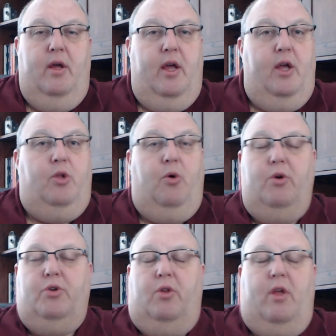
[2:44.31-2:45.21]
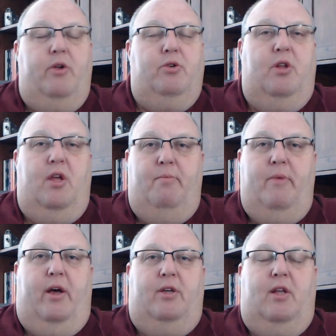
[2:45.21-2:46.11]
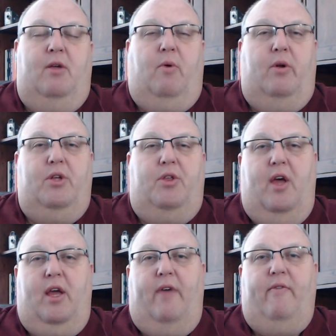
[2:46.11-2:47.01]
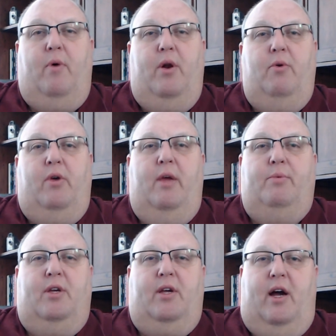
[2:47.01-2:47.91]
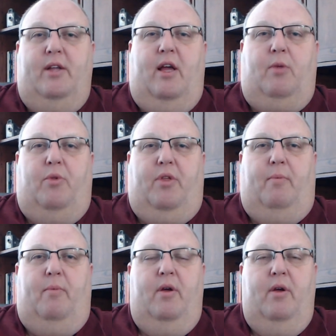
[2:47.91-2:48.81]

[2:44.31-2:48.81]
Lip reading: He adores your letters and emails, and he wants to thank everyone who keeps in contact with him.